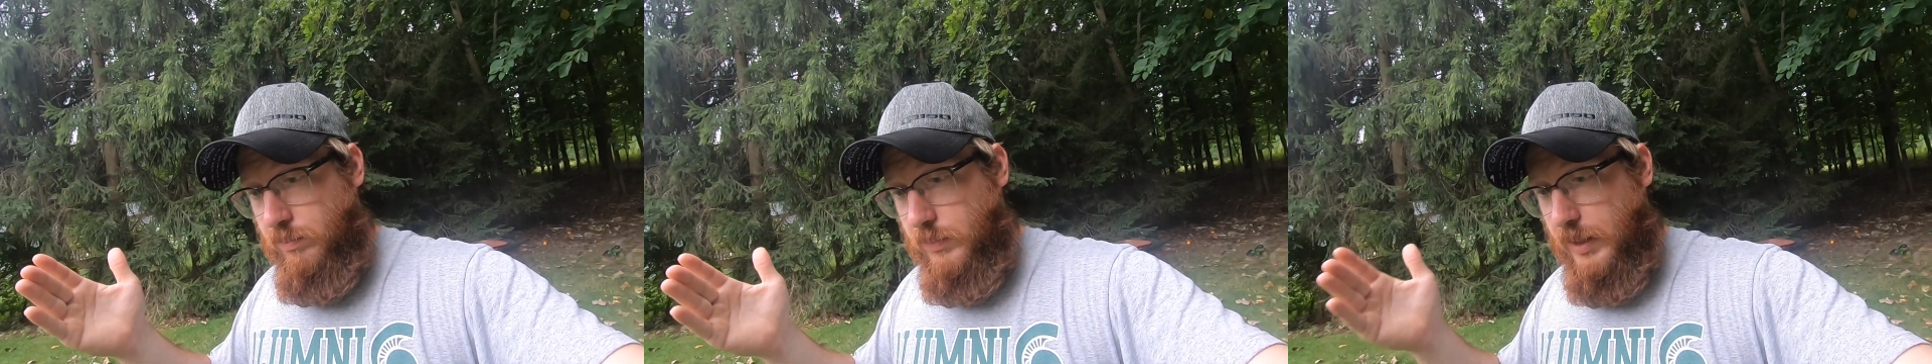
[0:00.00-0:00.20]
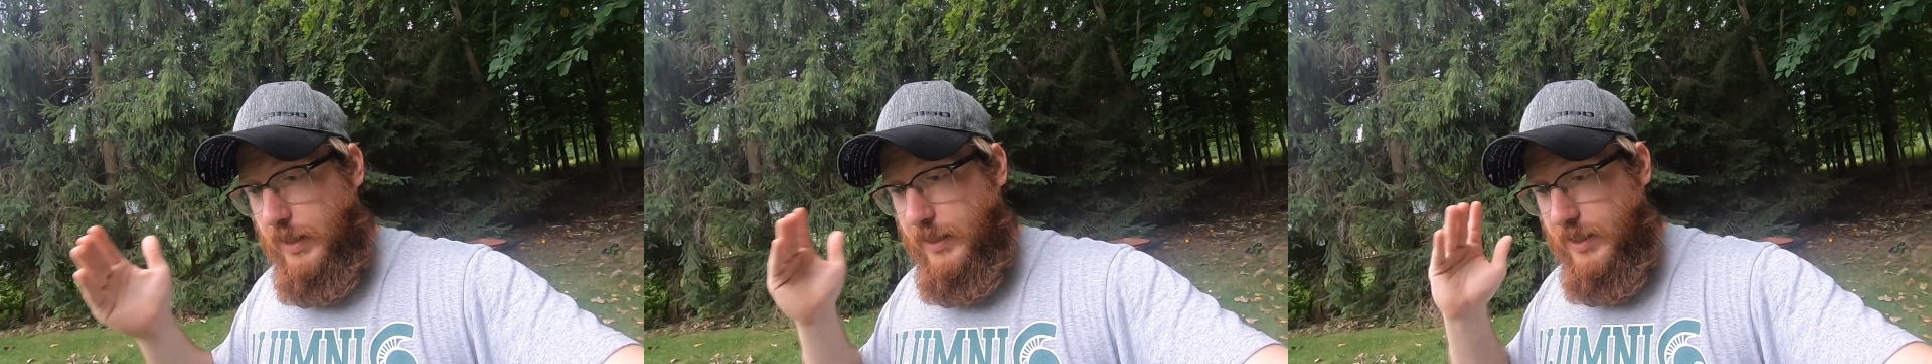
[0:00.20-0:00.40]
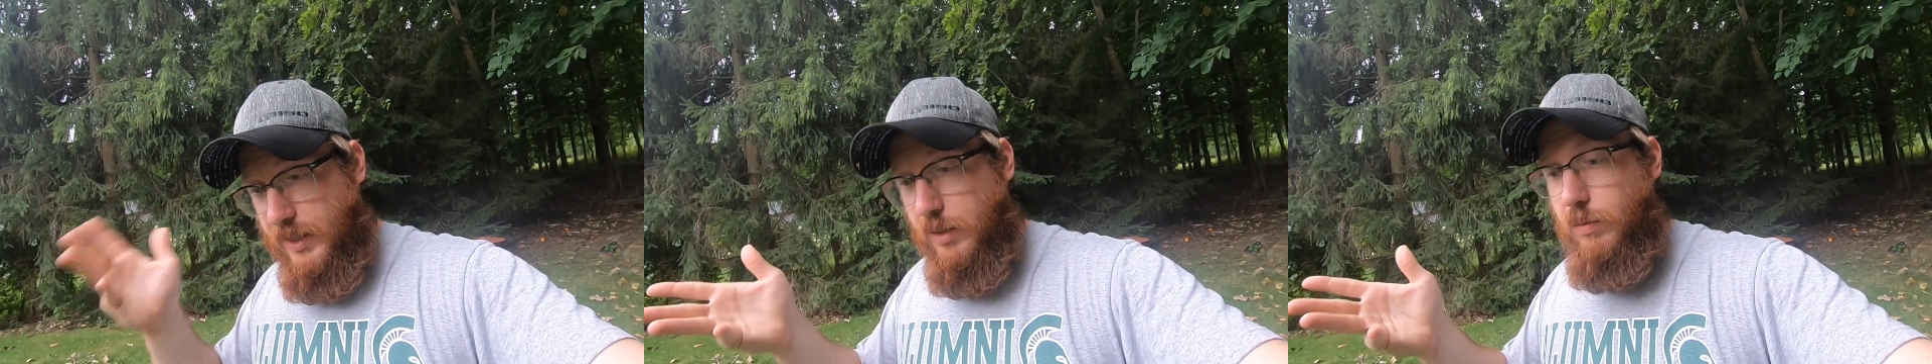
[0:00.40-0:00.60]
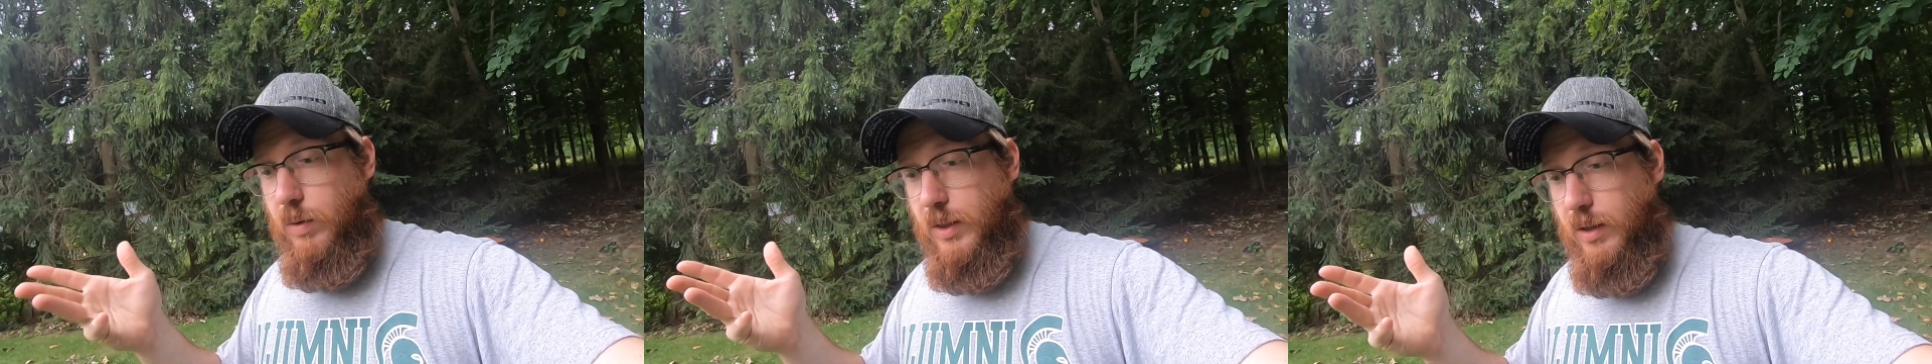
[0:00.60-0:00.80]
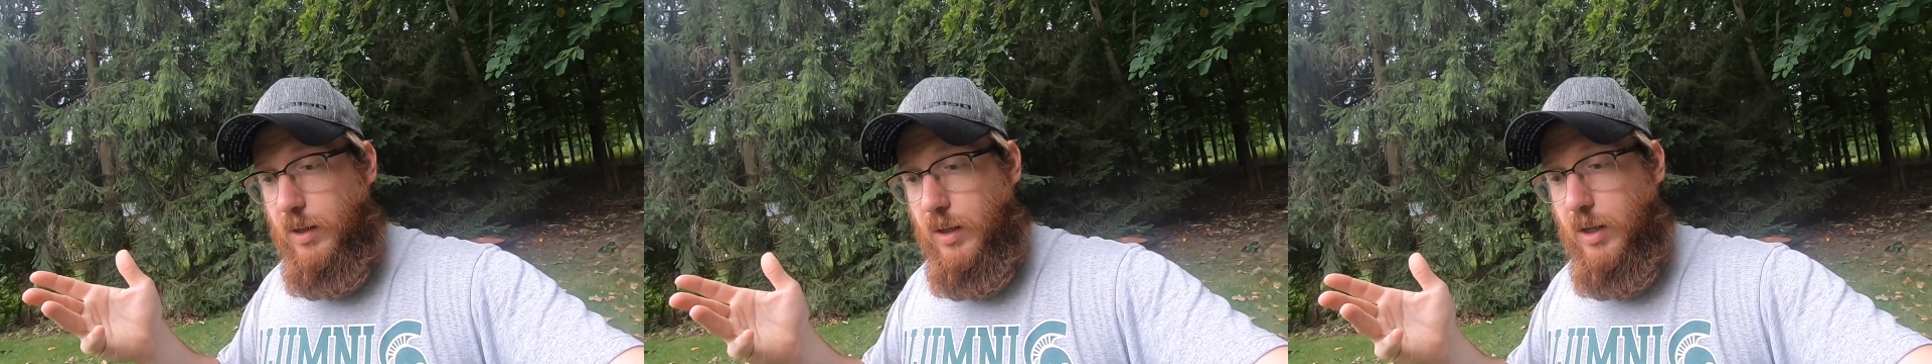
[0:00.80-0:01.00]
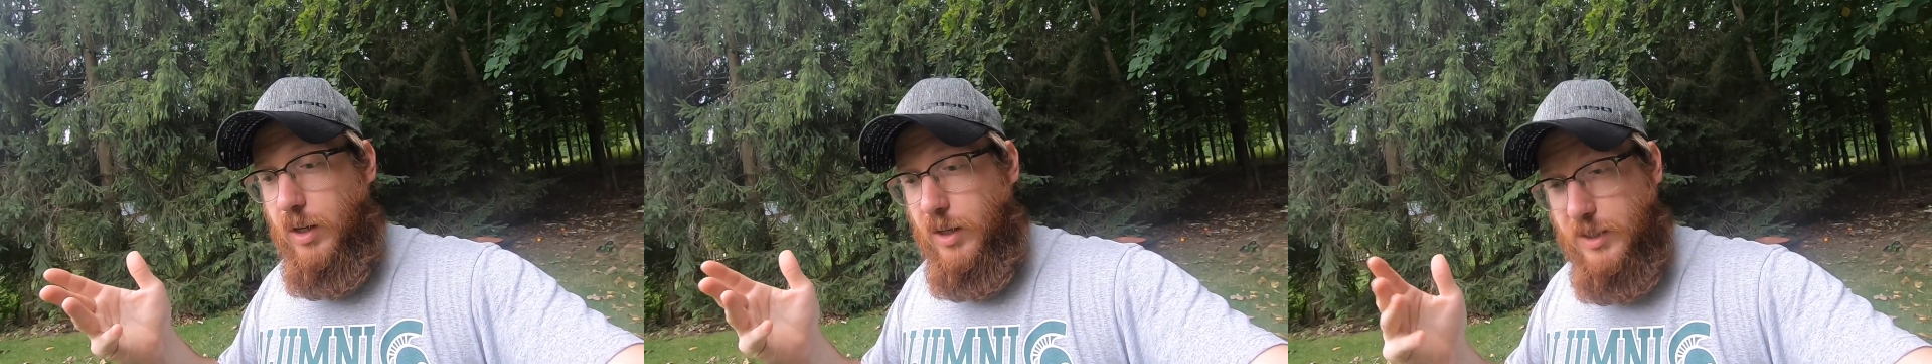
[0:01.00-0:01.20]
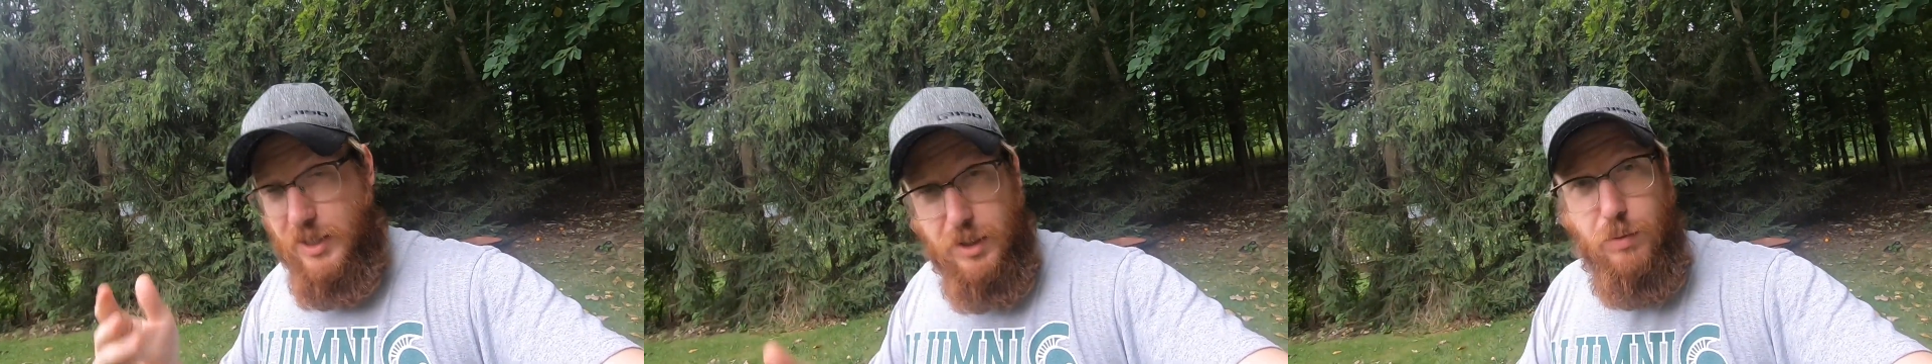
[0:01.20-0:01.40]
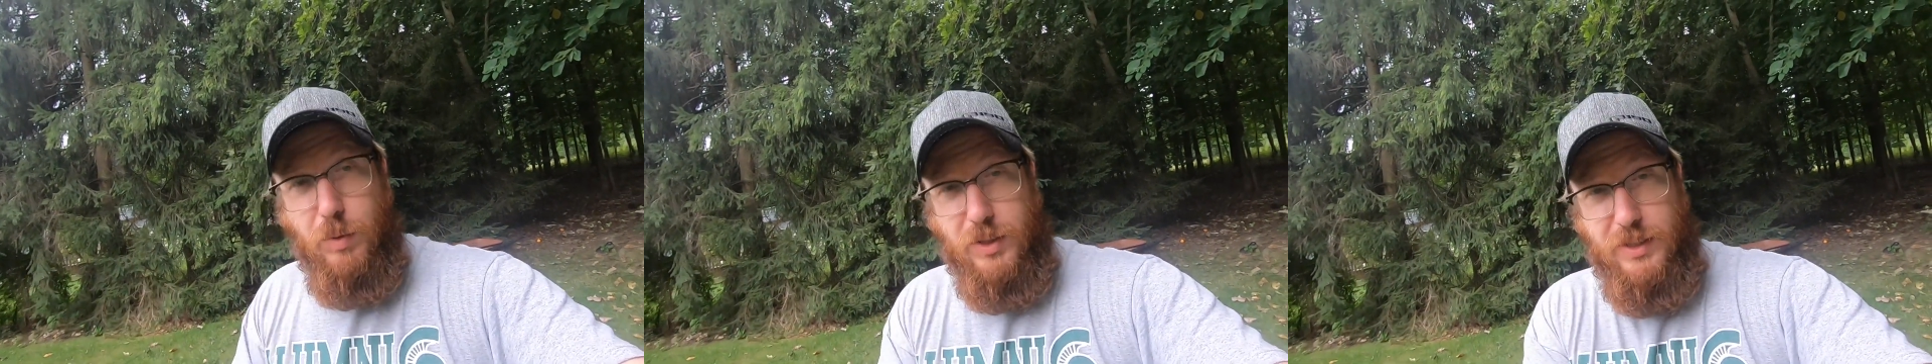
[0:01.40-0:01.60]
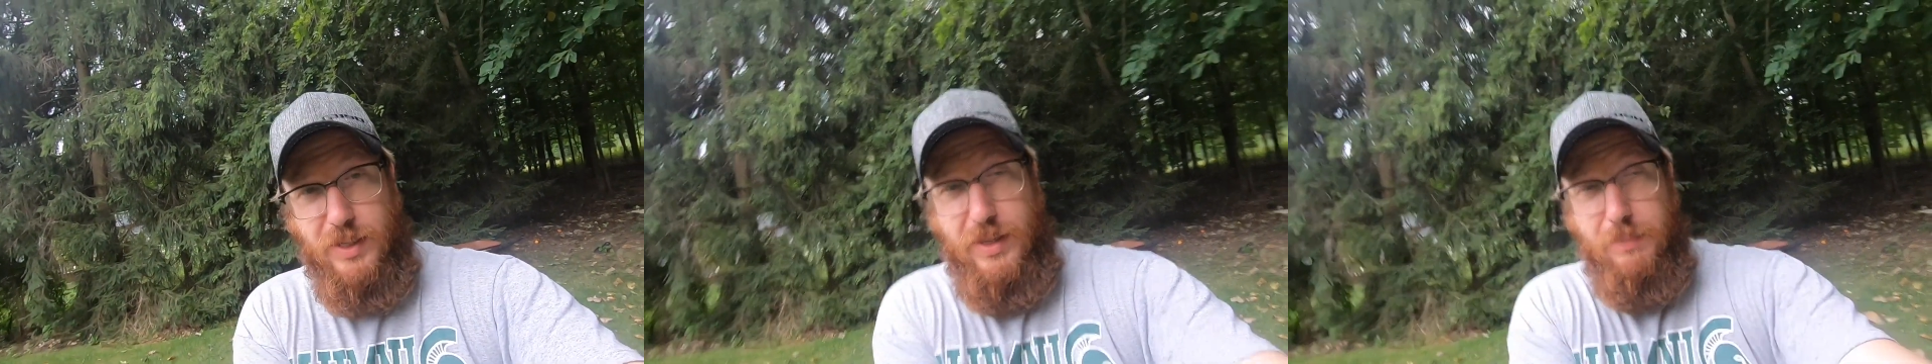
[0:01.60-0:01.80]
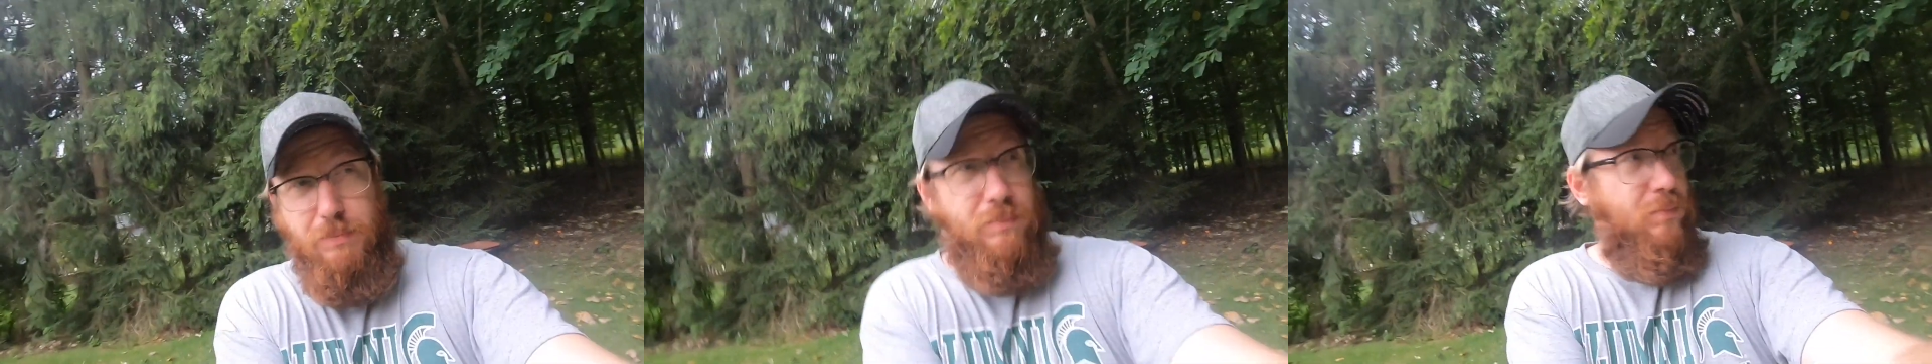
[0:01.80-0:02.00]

I did it with a deer one time